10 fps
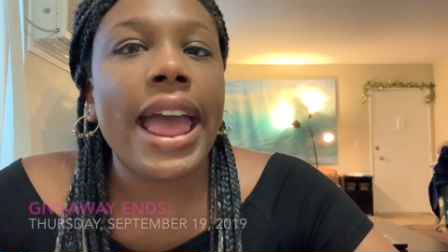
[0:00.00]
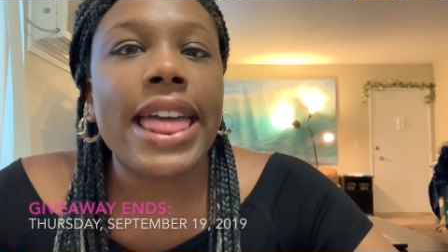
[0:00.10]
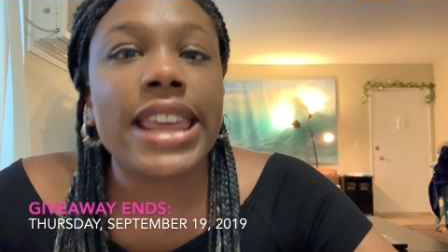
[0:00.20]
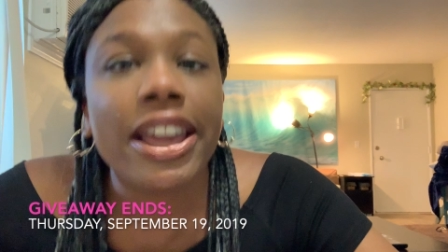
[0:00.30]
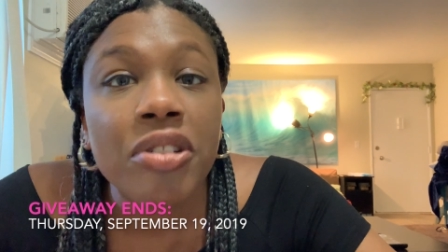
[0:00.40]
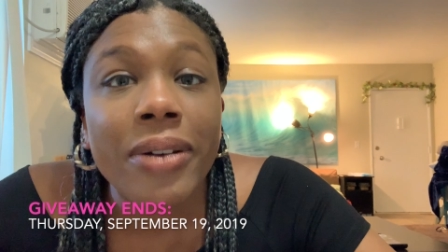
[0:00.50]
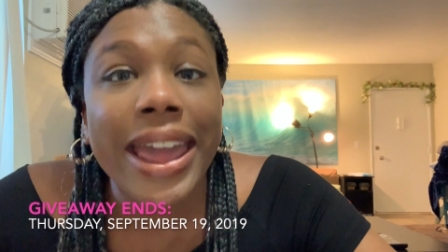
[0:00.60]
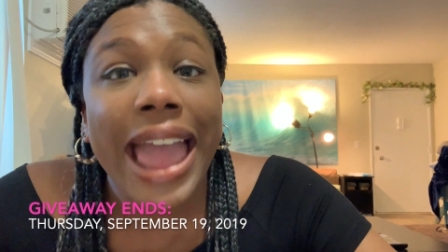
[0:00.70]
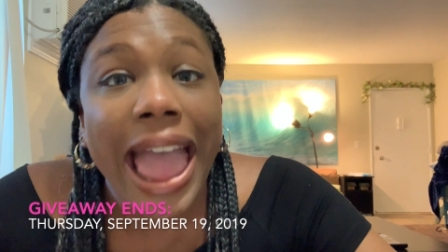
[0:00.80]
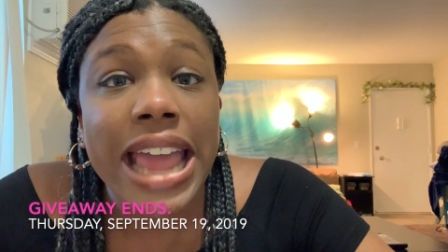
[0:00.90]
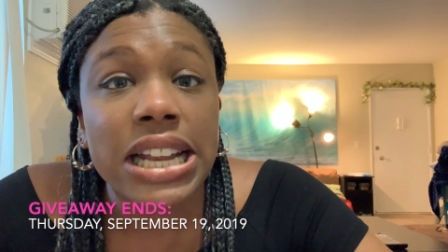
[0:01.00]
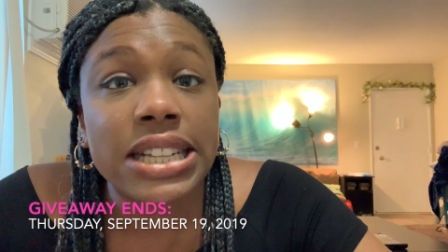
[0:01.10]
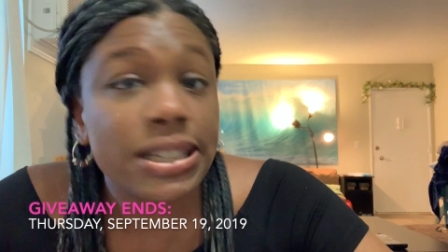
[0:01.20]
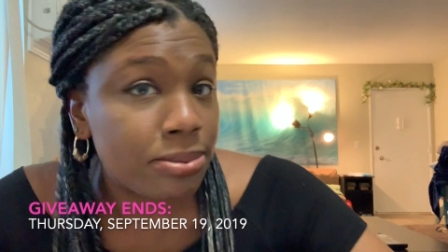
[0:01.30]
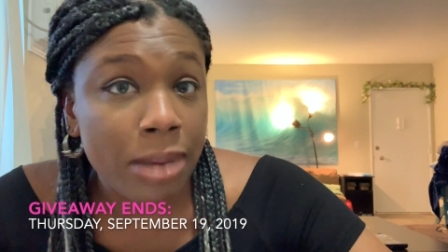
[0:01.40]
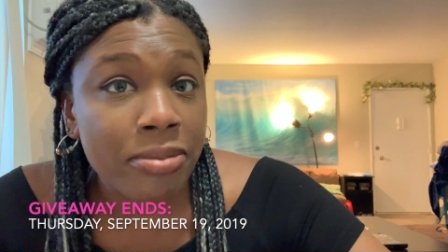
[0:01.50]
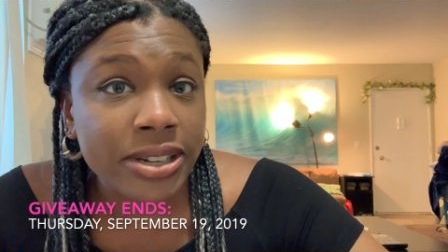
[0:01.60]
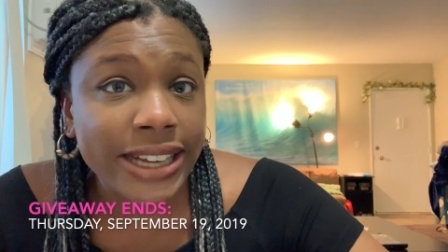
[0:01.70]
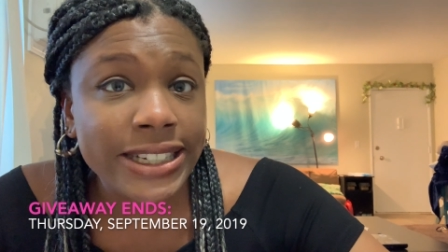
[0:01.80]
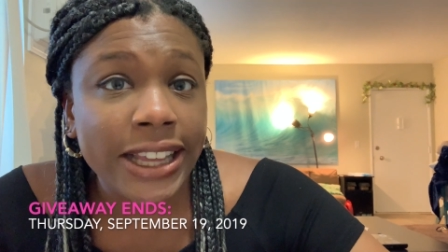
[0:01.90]
the giveaway ends September
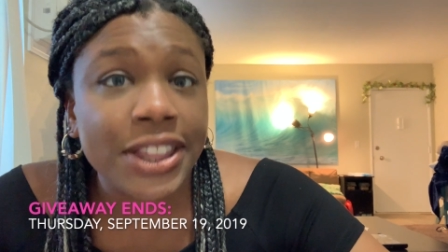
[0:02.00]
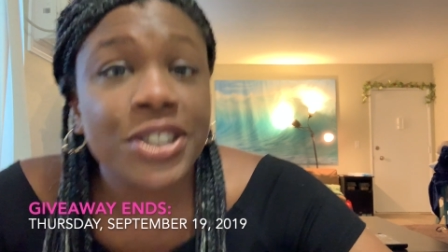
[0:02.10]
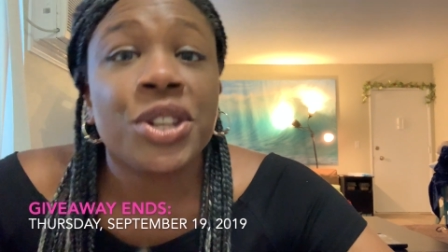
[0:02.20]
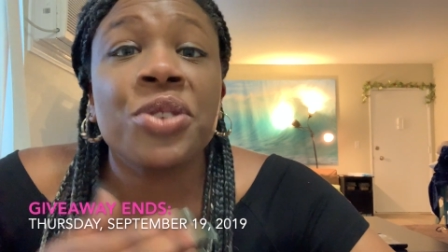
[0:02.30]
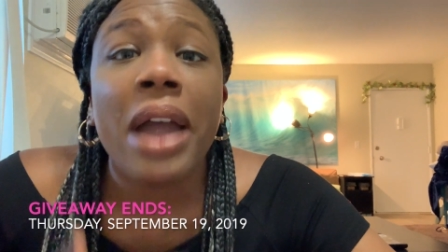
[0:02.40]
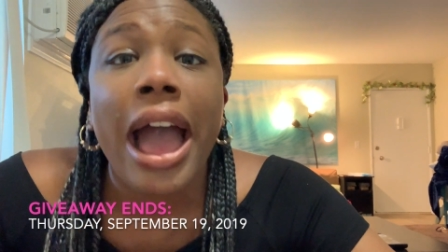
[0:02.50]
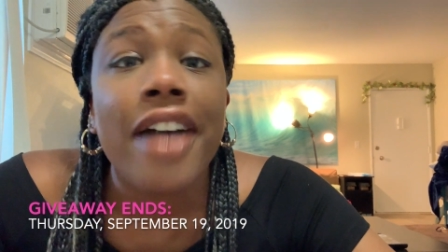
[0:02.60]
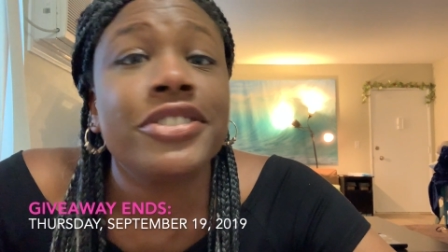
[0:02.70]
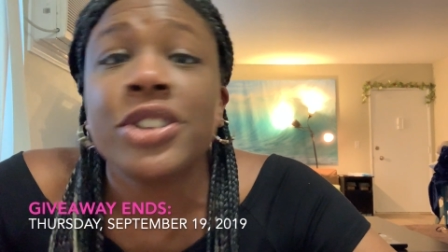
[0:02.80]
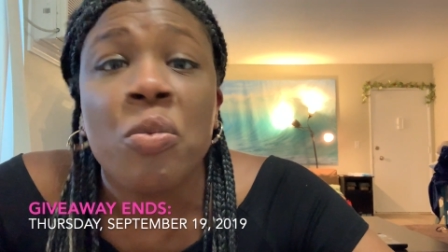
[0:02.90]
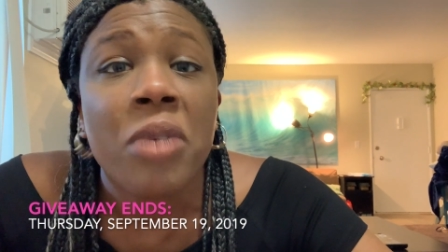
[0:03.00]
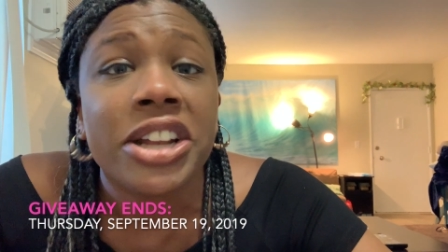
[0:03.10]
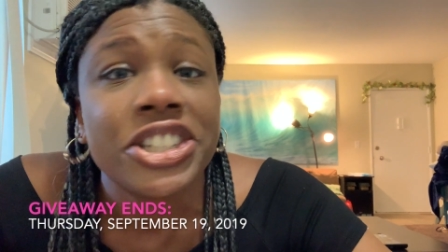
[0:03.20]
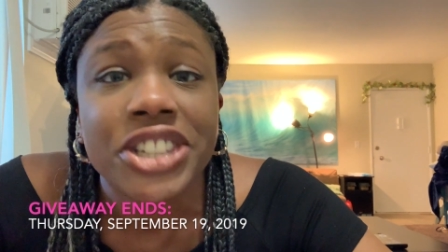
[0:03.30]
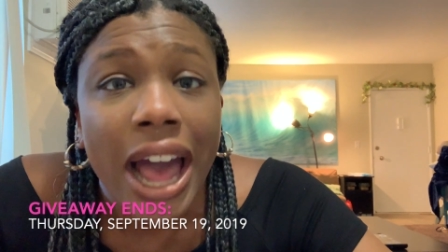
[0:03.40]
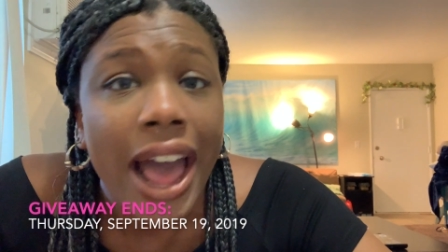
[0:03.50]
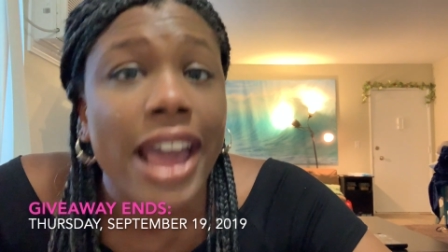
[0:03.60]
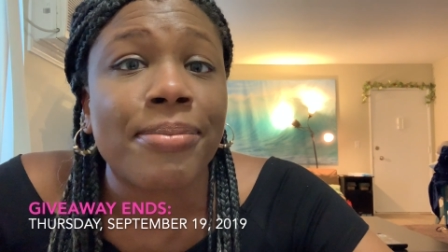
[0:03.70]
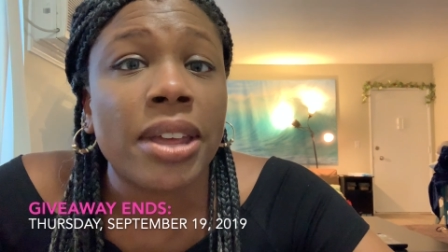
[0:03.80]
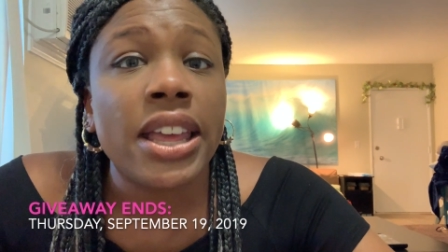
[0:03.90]
19th, so you have so much time.